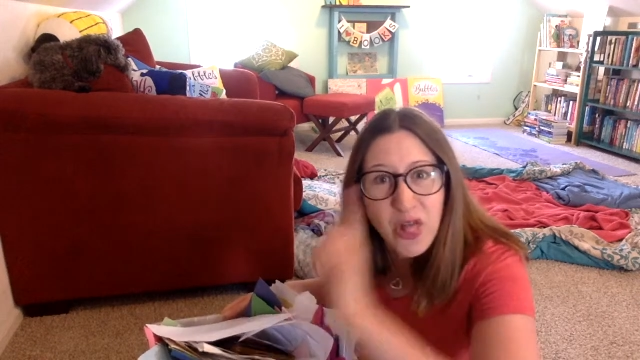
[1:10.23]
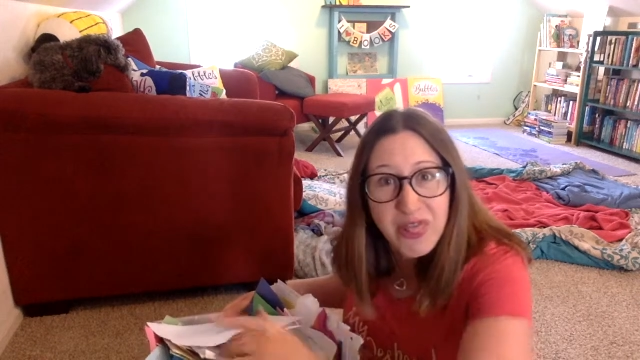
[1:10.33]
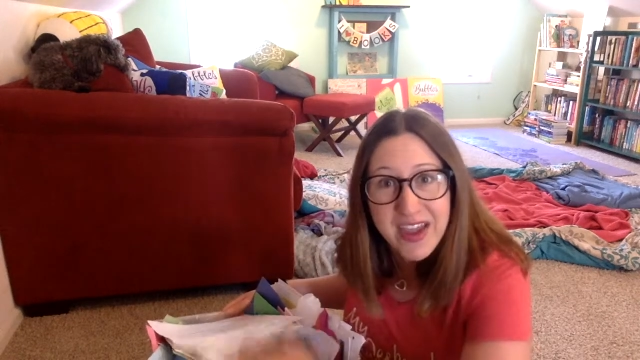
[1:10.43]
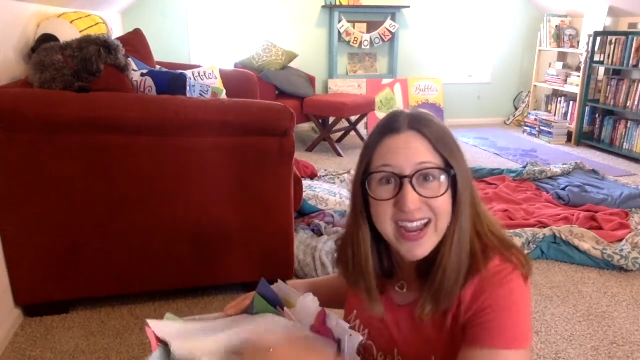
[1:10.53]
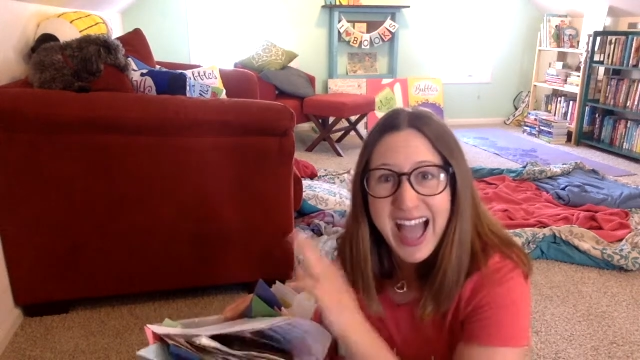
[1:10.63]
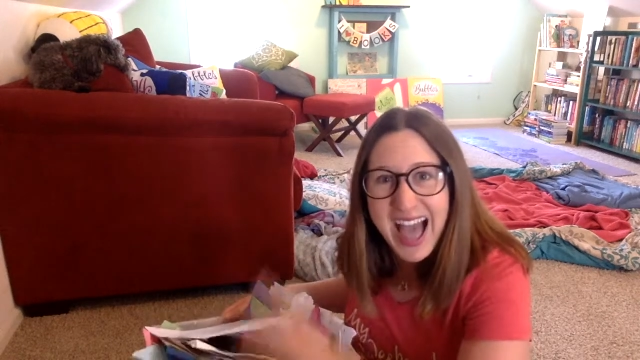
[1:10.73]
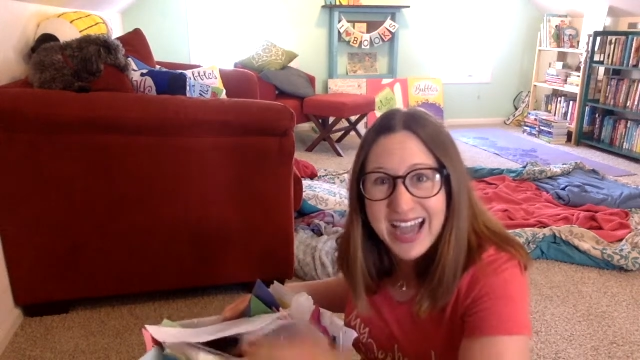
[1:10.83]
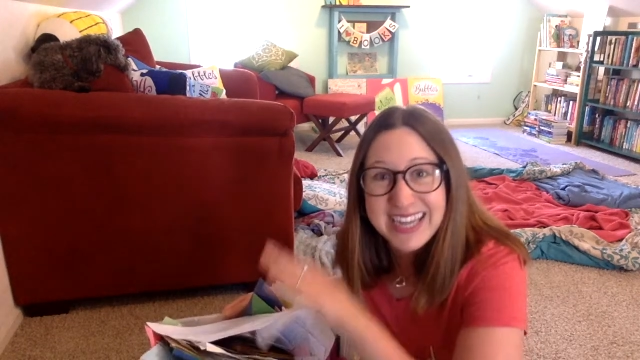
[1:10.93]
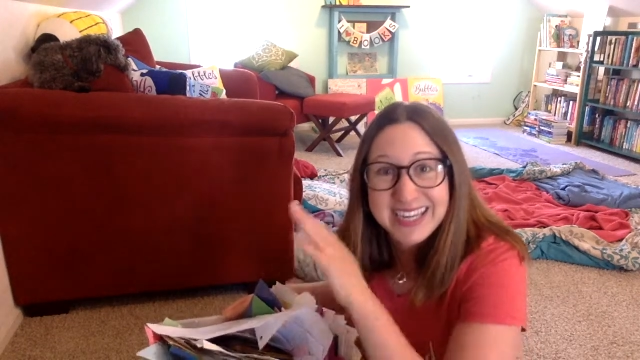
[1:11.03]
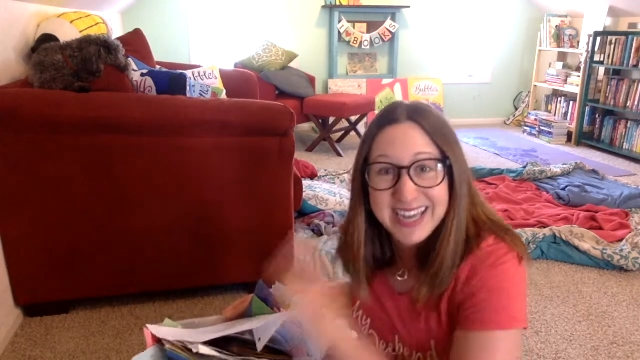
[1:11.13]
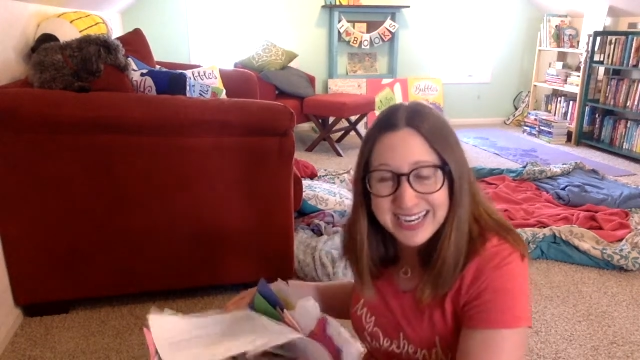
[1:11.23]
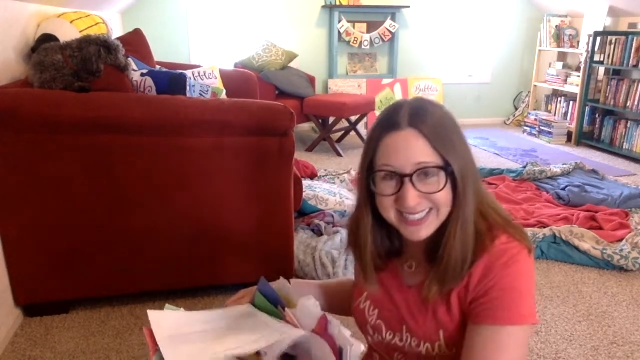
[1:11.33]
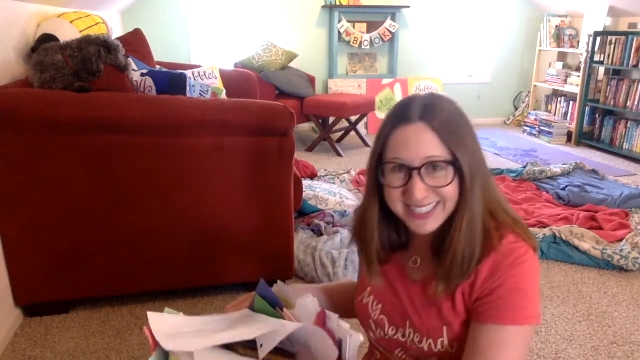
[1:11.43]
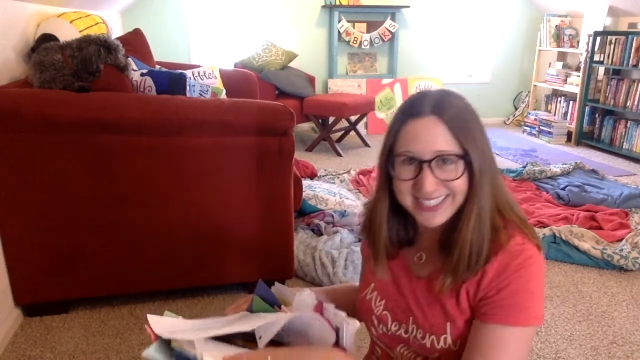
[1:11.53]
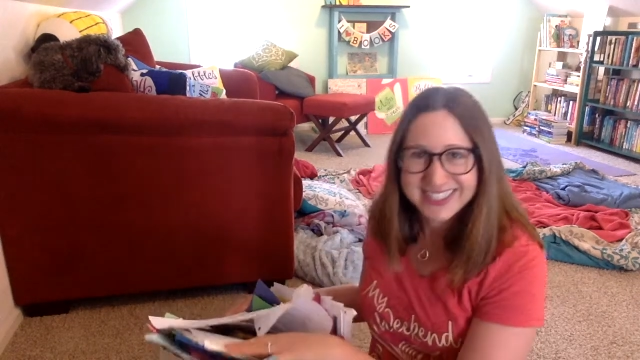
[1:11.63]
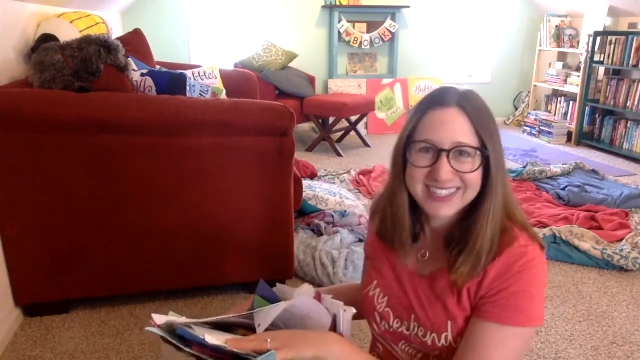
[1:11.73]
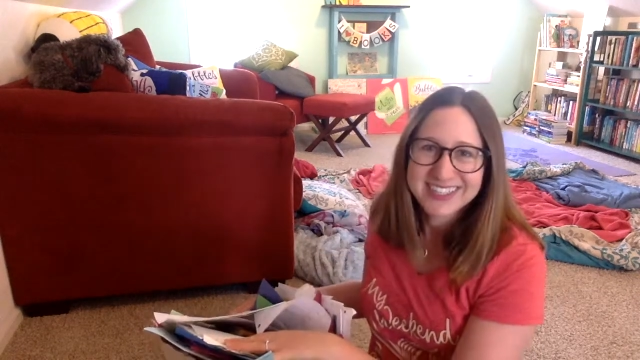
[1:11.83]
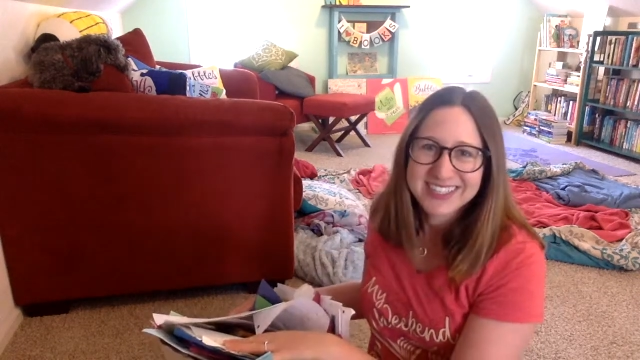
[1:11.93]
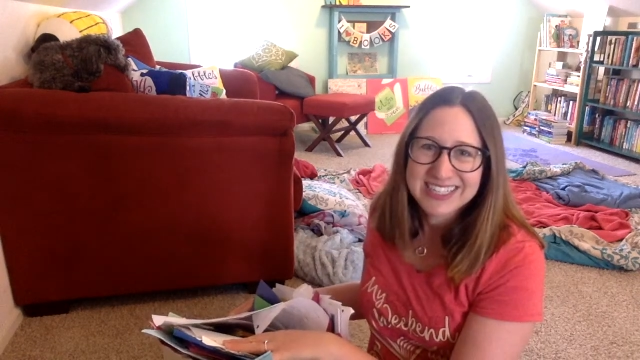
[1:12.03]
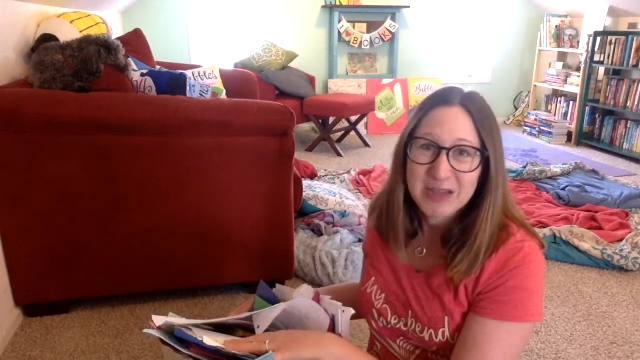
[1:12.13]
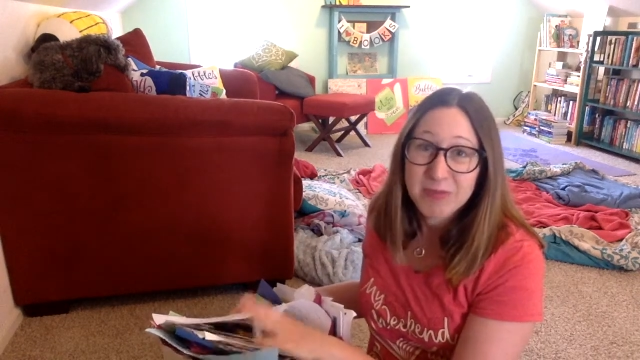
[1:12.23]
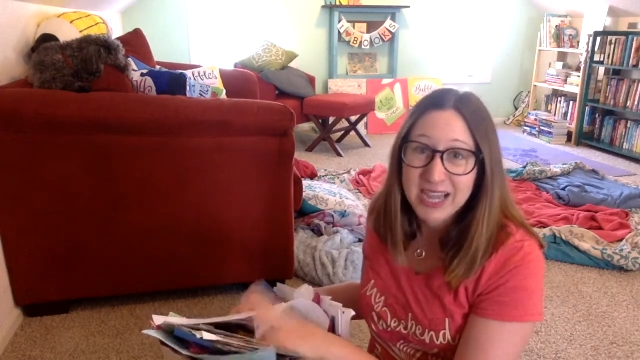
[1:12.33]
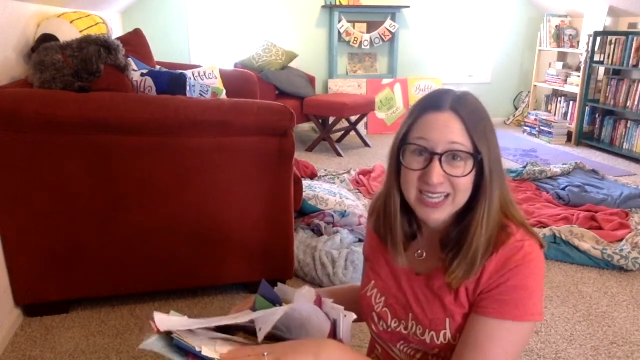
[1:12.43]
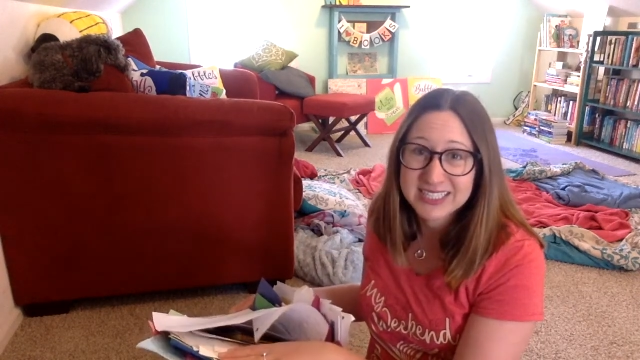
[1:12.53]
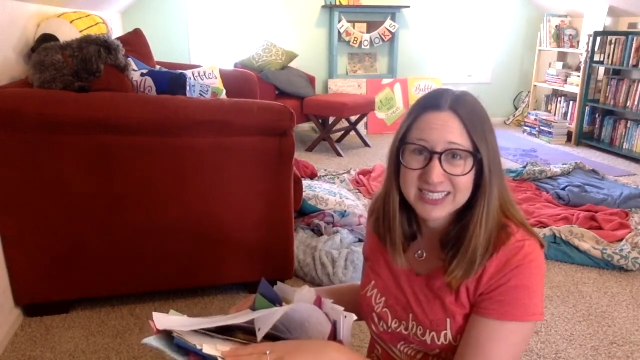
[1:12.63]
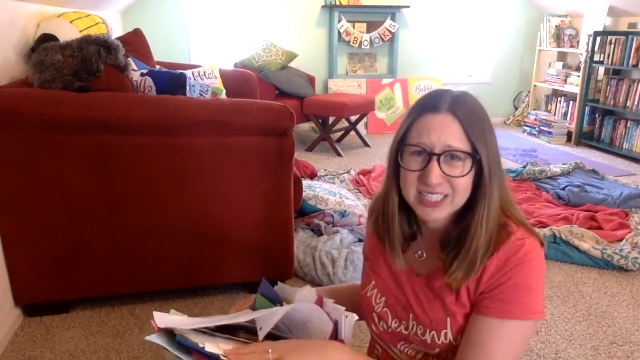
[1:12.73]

thing I get because